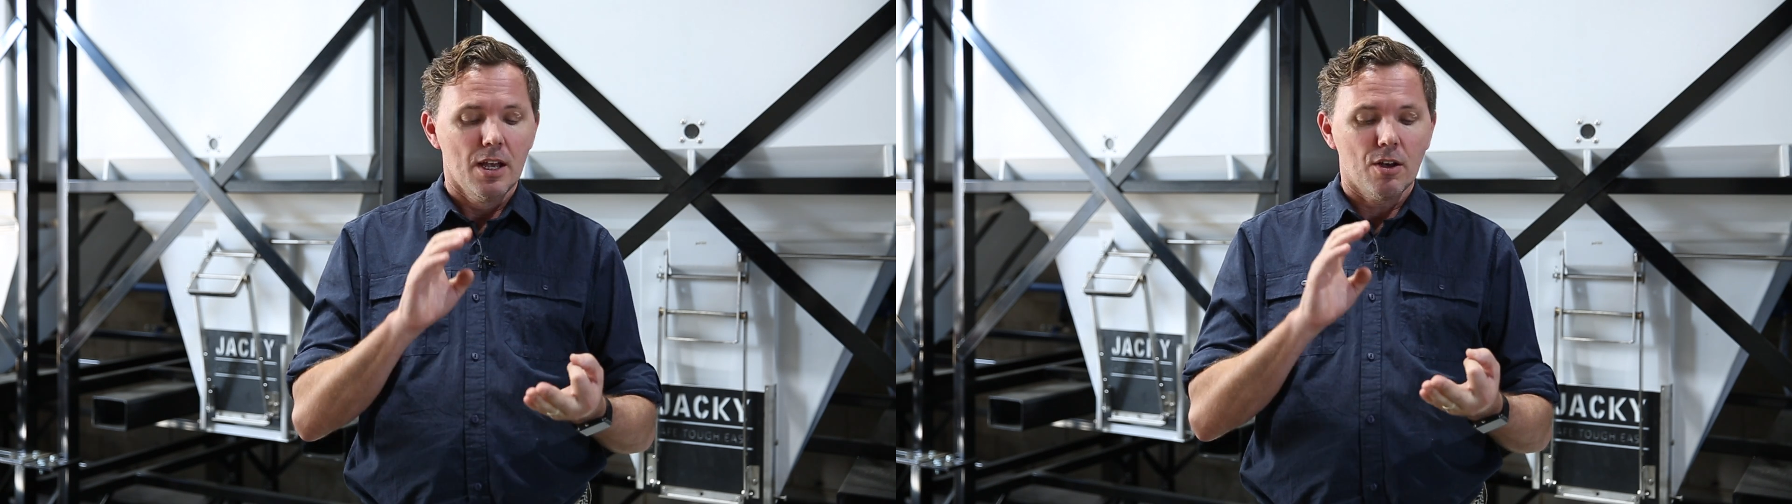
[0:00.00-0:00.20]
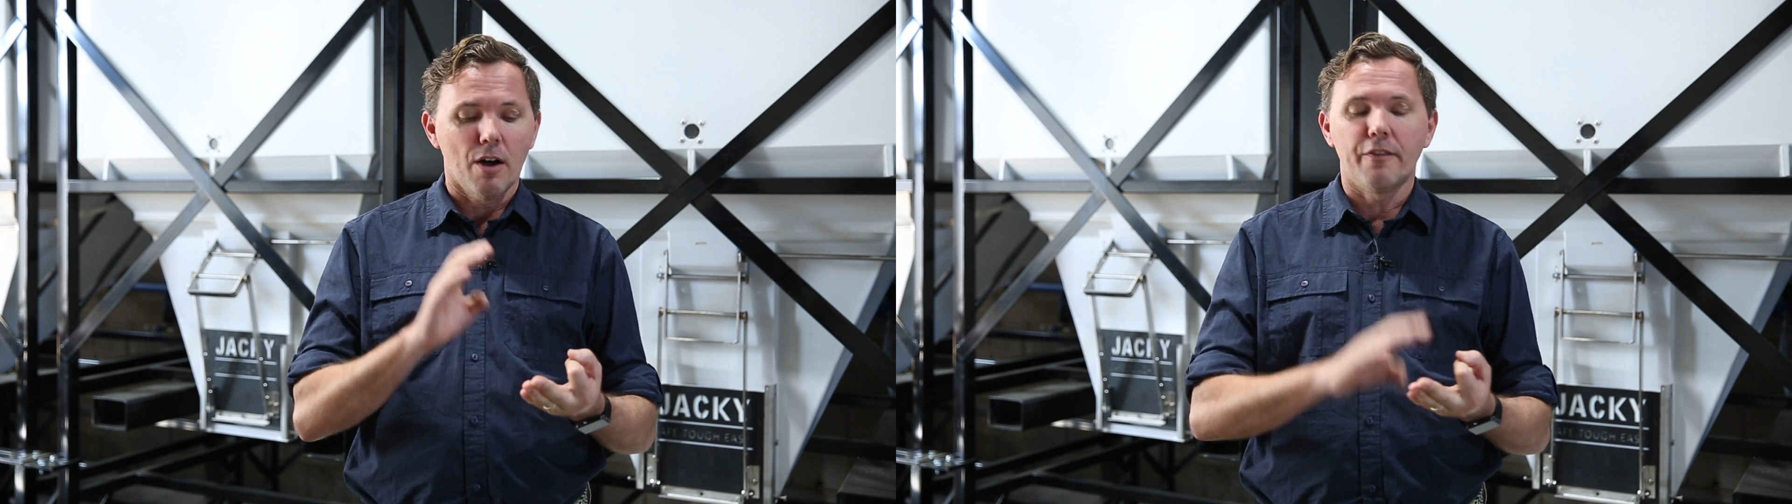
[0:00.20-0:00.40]

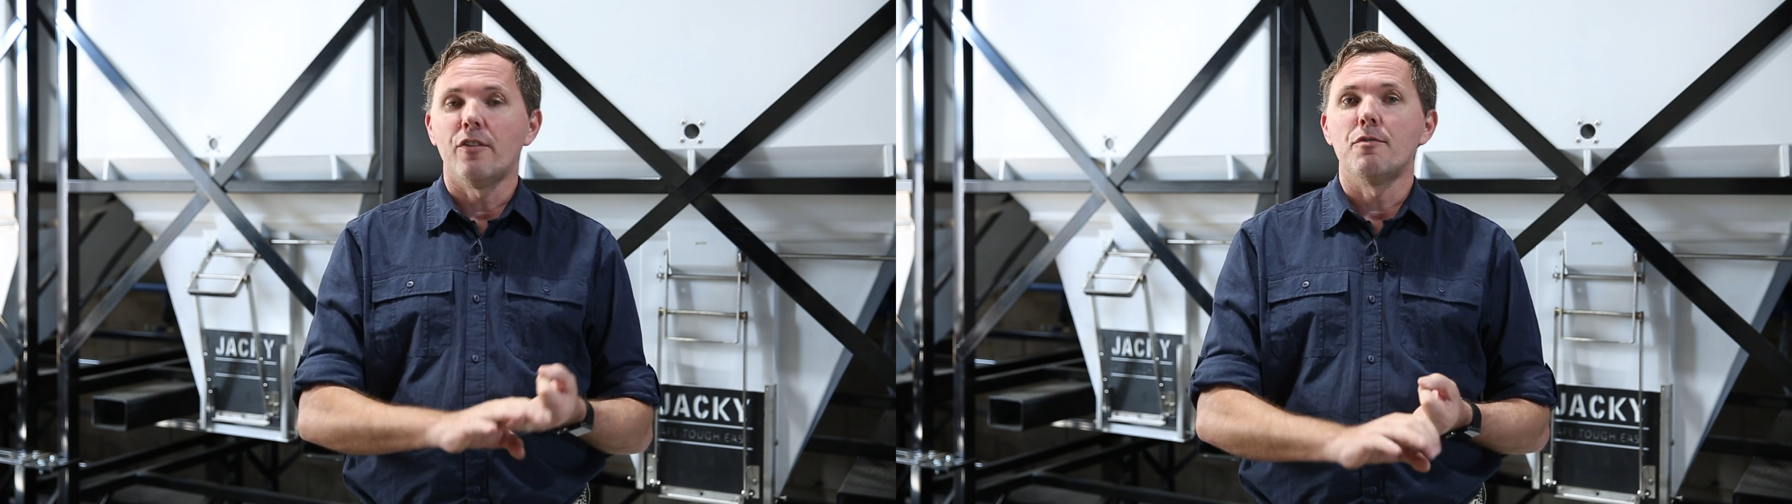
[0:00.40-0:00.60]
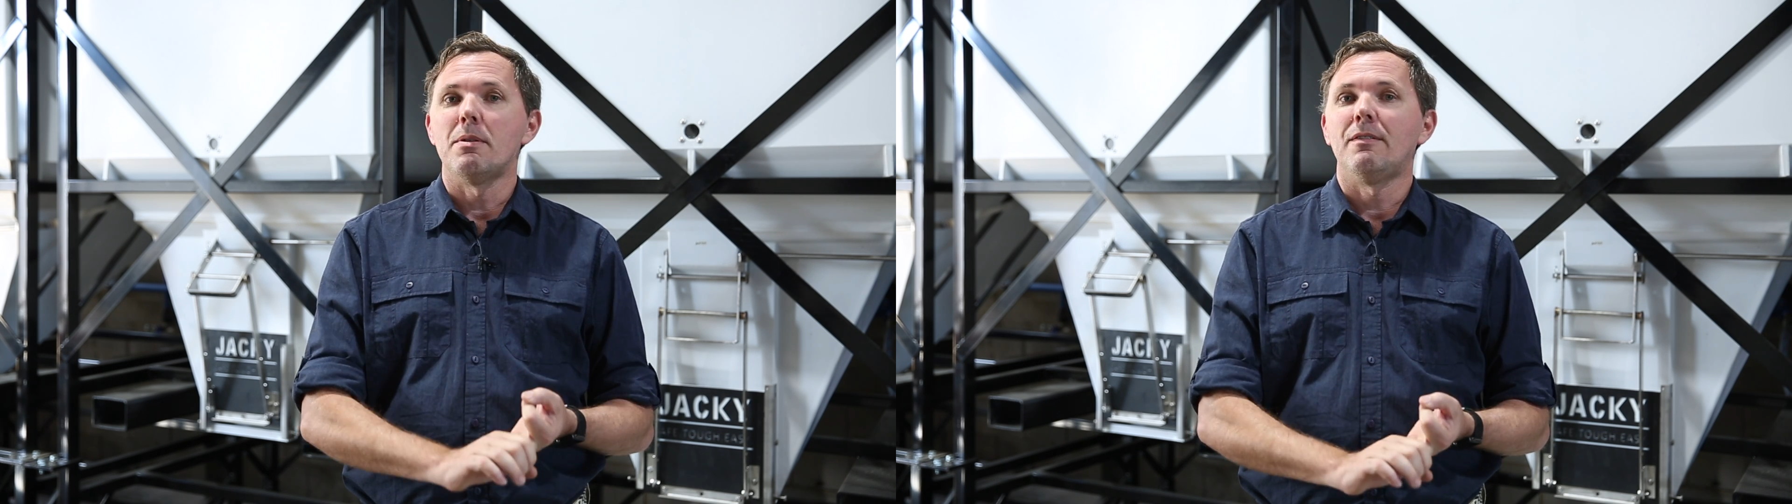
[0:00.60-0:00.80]

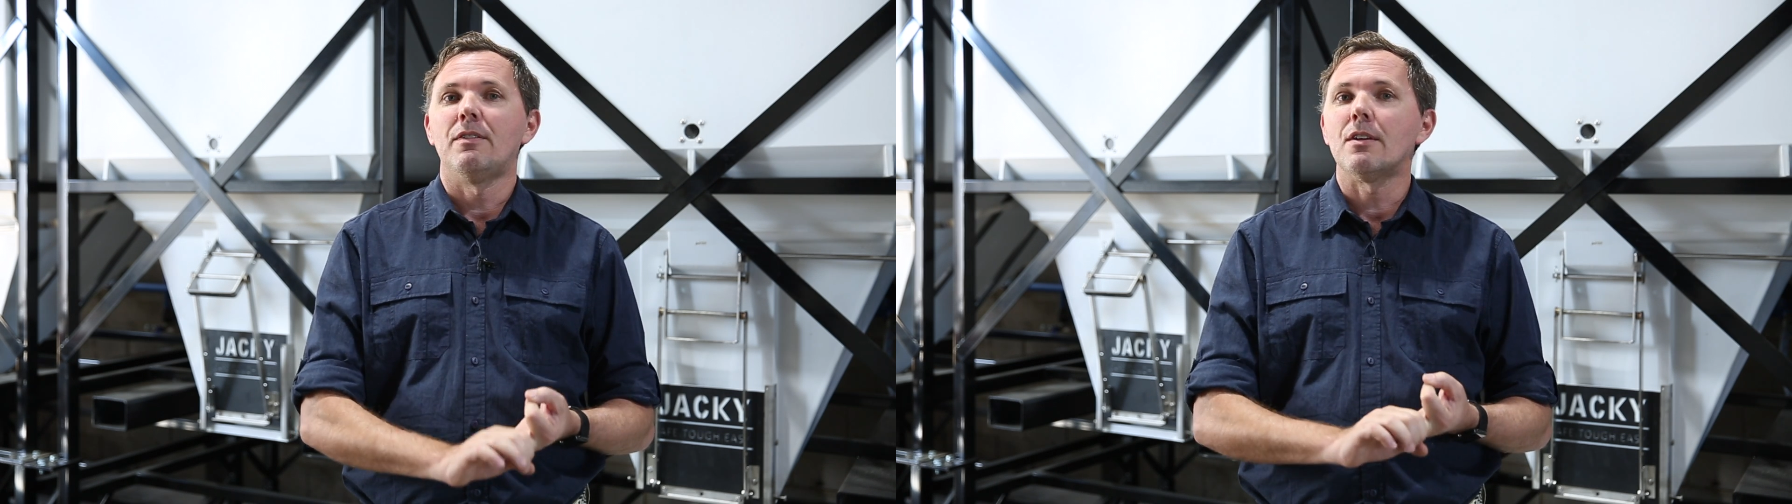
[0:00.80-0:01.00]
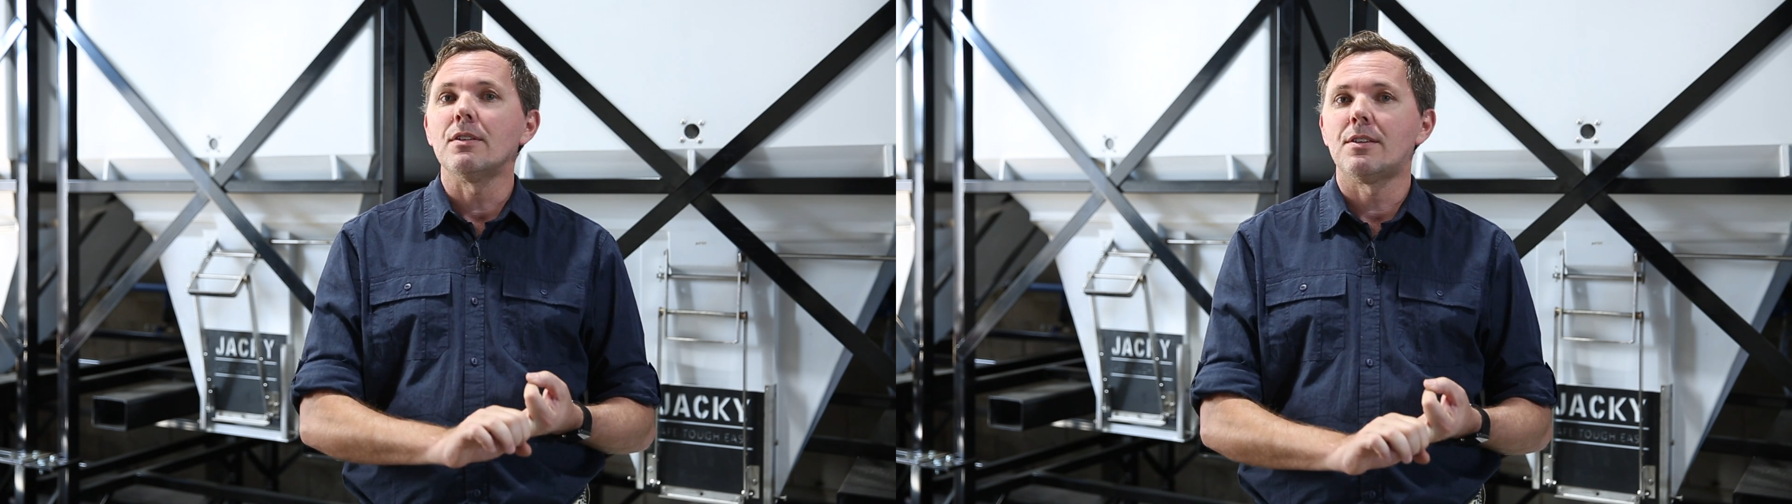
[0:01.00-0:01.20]
Coffee will be
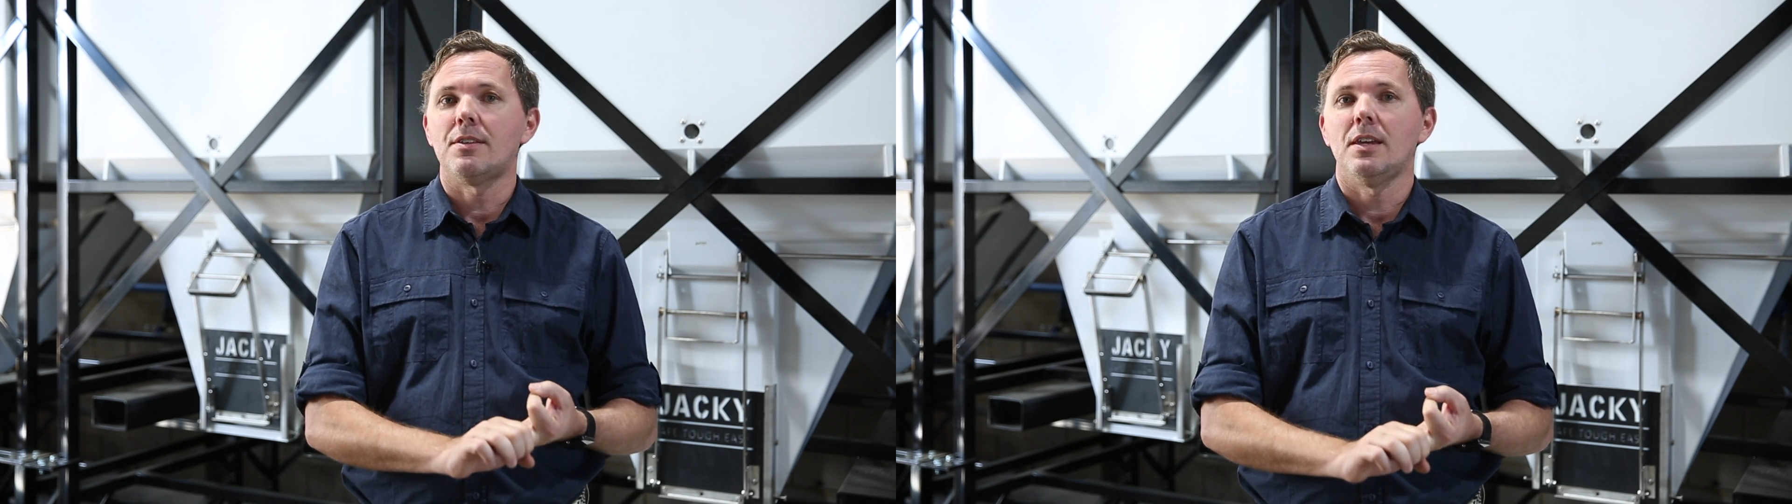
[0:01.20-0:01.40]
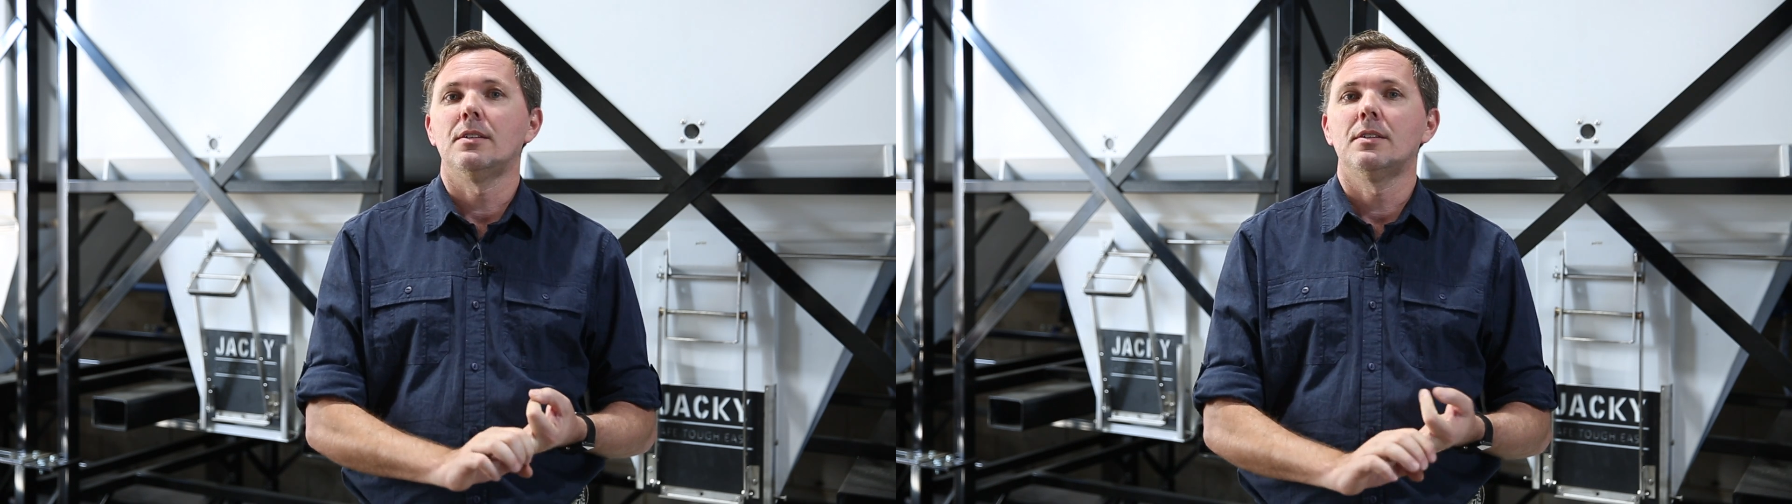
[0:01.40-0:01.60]
very
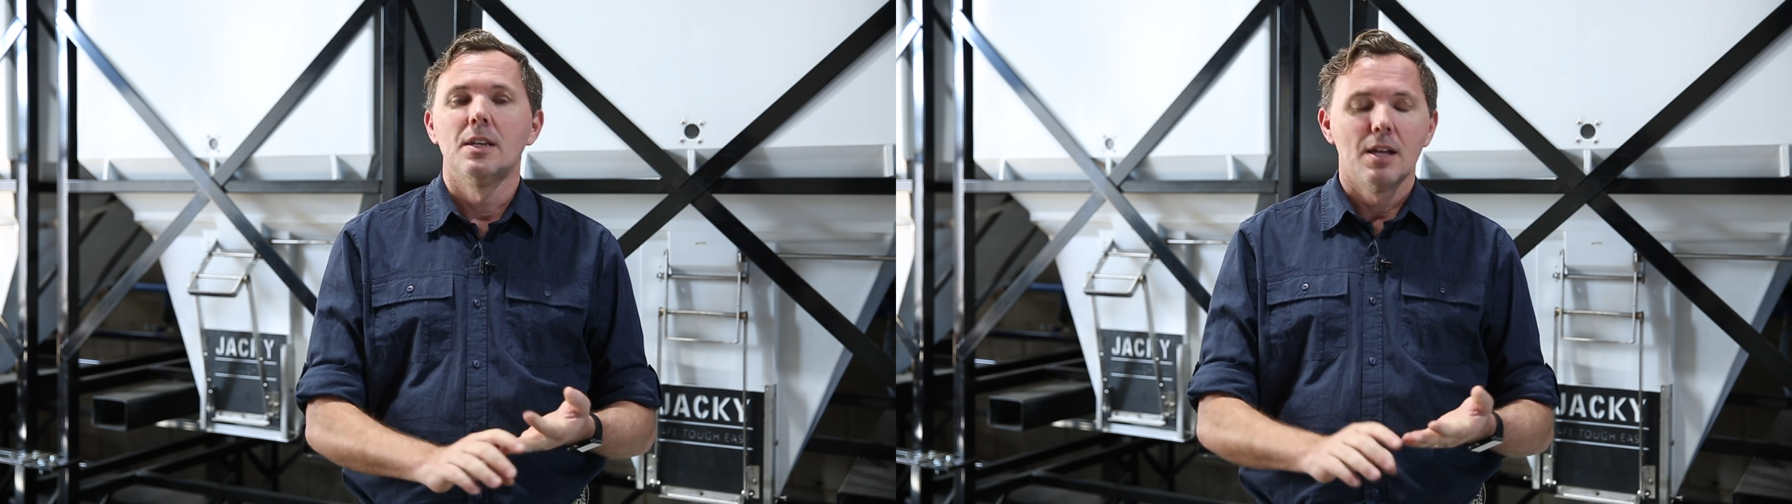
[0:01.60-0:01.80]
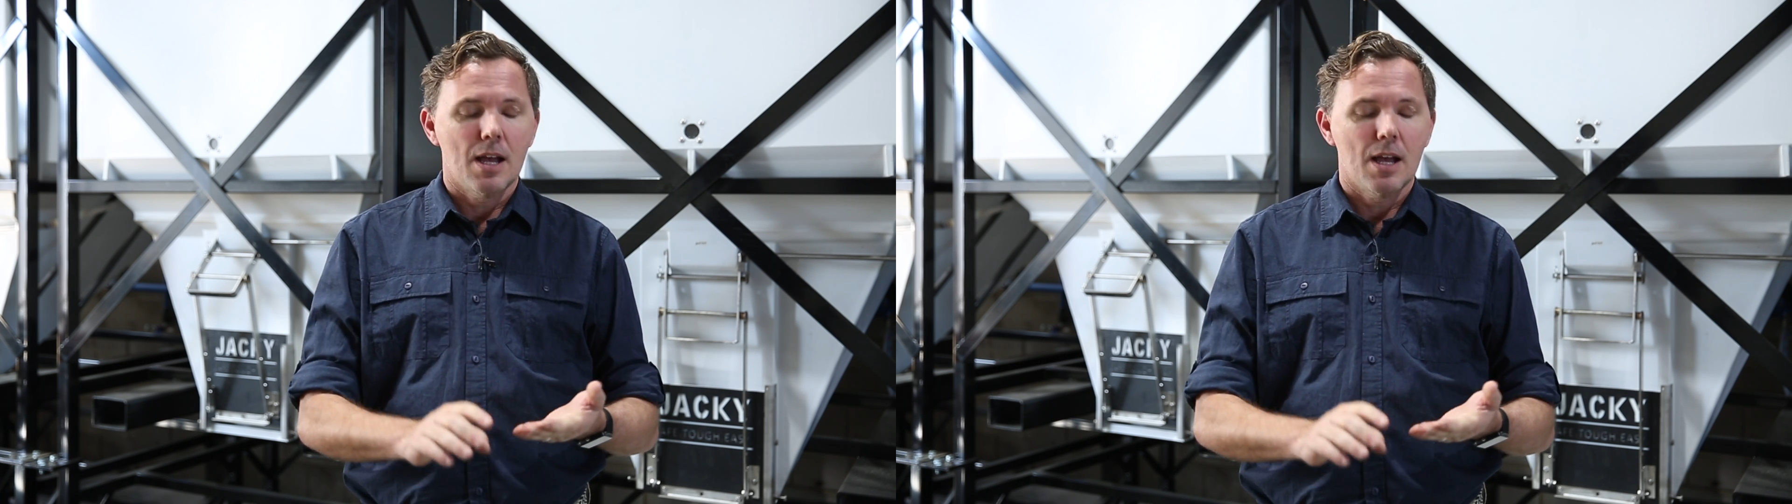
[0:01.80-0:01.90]
thin,